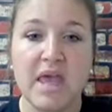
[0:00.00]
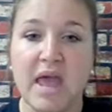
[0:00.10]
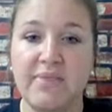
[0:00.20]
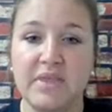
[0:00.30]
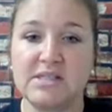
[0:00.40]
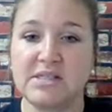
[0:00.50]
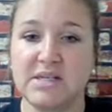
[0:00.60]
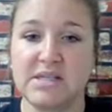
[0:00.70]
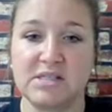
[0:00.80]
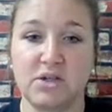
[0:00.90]
And this
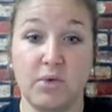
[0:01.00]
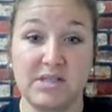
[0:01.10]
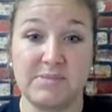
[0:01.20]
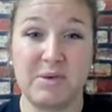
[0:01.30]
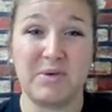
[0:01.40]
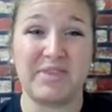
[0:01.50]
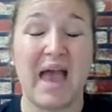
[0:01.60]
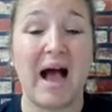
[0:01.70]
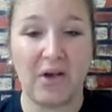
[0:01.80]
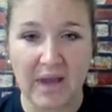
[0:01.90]
is going to be
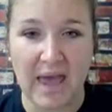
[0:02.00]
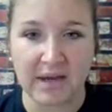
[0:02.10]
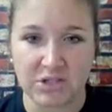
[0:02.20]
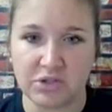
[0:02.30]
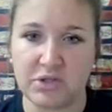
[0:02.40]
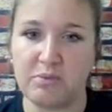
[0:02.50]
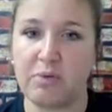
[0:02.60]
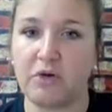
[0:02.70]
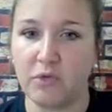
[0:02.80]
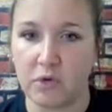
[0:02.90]
without actually
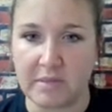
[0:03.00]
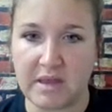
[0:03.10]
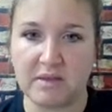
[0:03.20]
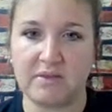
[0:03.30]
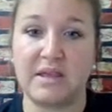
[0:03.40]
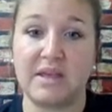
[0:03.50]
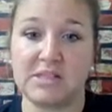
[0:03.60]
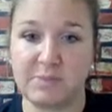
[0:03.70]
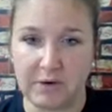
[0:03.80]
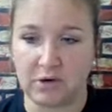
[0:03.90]
performing the
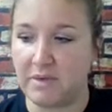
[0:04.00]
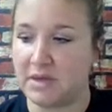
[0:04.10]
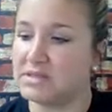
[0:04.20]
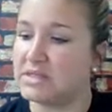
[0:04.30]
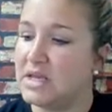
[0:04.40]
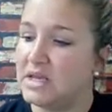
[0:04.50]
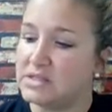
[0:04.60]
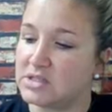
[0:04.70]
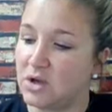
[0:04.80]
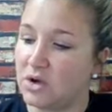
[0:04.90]
experiment.
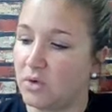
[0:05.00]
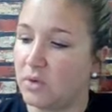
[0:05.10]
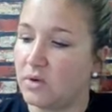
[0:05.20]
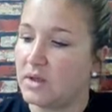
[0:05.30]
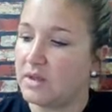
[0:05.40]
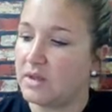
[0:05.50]
So